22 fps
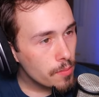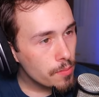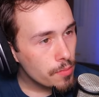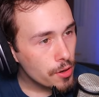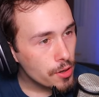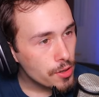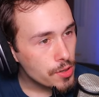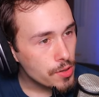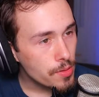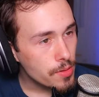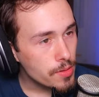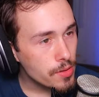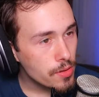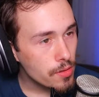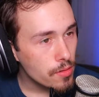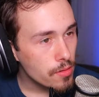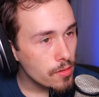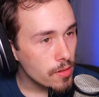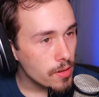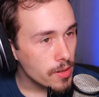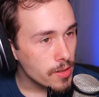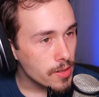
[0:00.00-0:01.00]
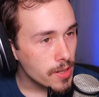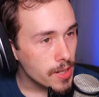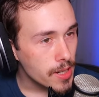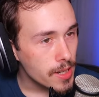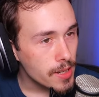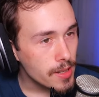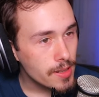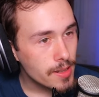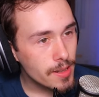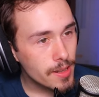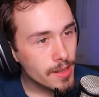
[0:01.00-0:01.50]
Pursuant to
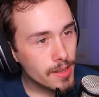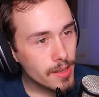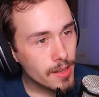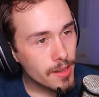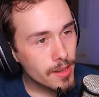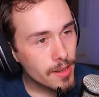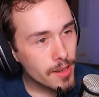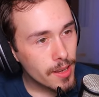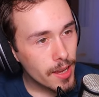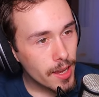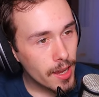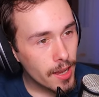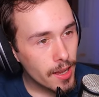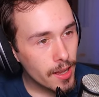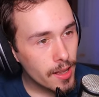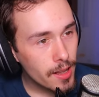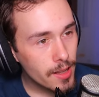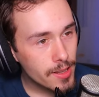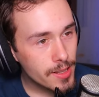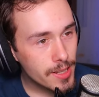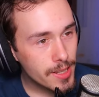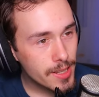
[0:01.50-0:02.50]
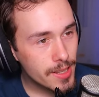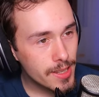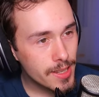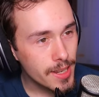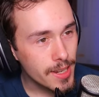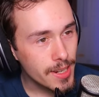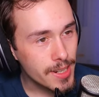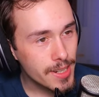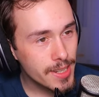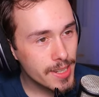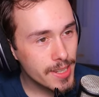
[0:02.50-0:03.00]
Incident
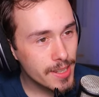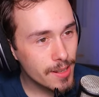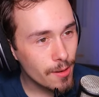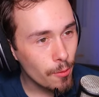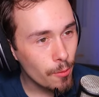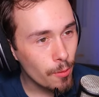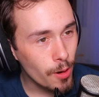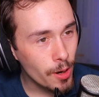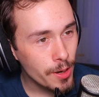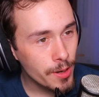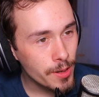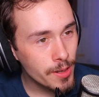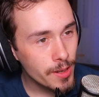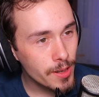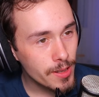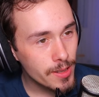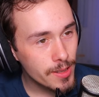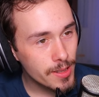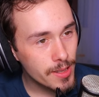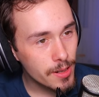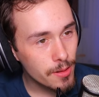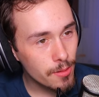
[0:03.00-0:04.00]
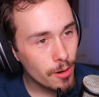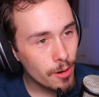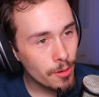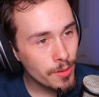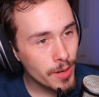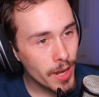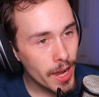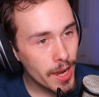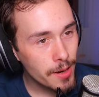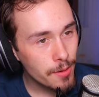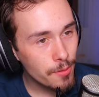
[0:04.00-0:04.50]

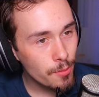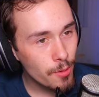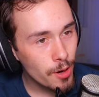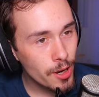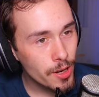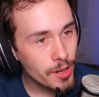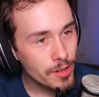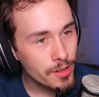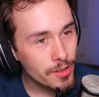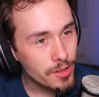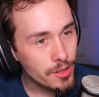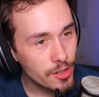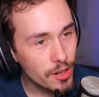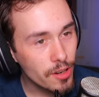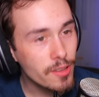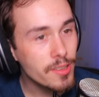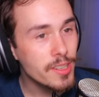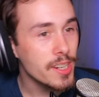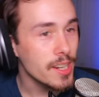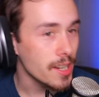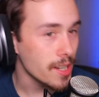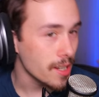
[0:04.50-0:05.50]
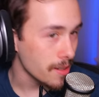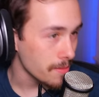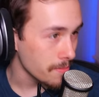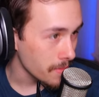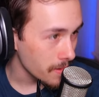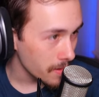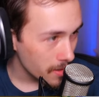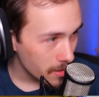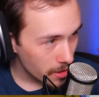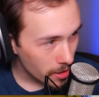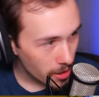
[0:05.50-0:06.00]
L61091
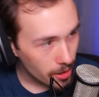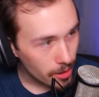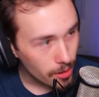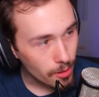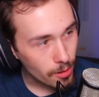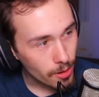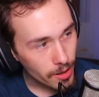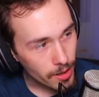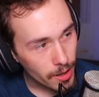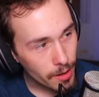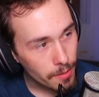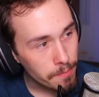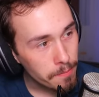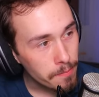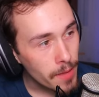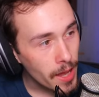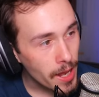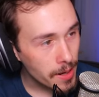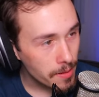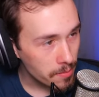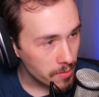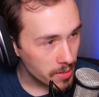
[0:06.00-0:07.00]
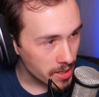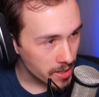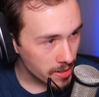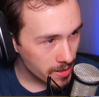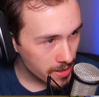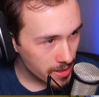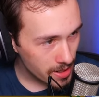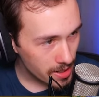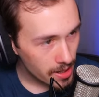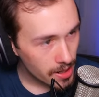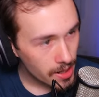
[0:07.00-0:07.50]
Joja Co.
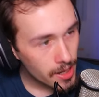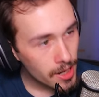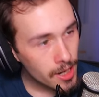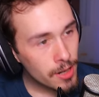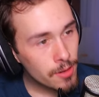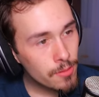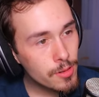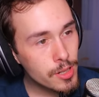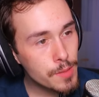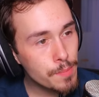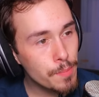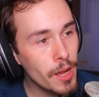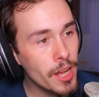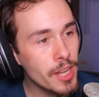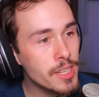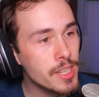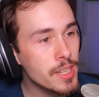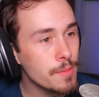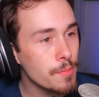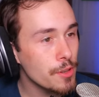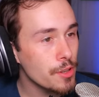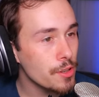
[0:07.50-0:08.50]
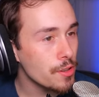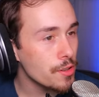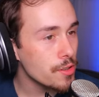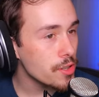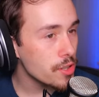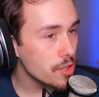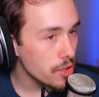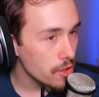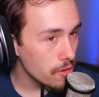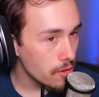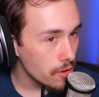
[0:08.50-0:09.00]
Amendment, responsible
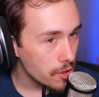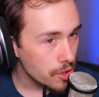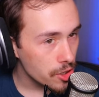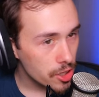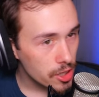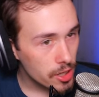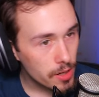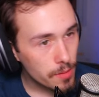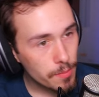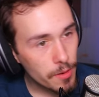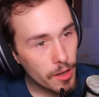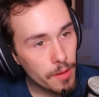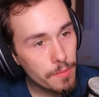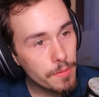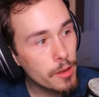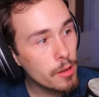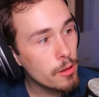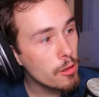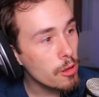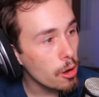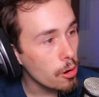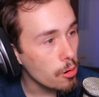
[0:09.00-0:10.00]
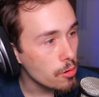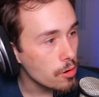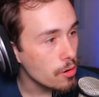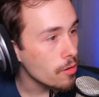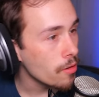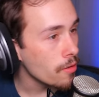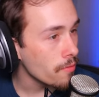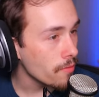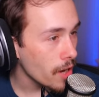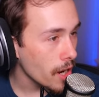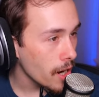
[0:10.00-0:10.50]
stewardship of the
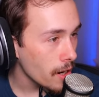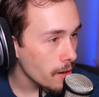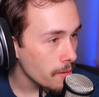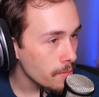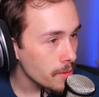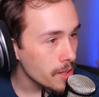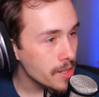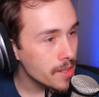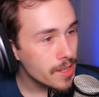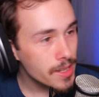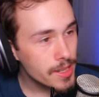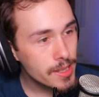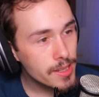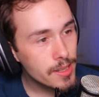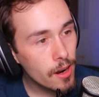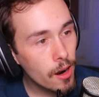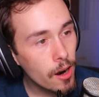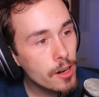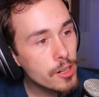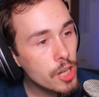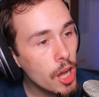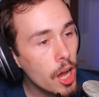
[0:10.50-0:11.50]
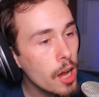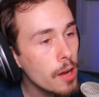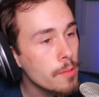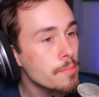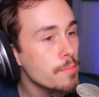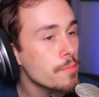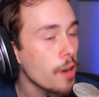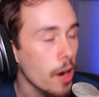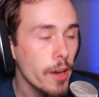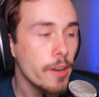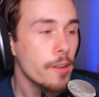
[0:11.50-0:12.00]
local environment is our top
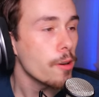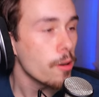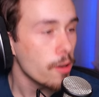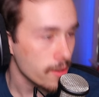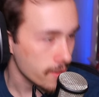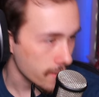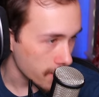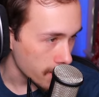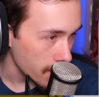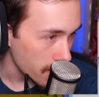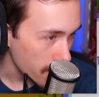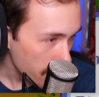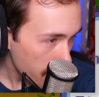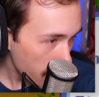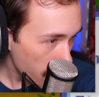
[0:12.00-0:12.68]
priority.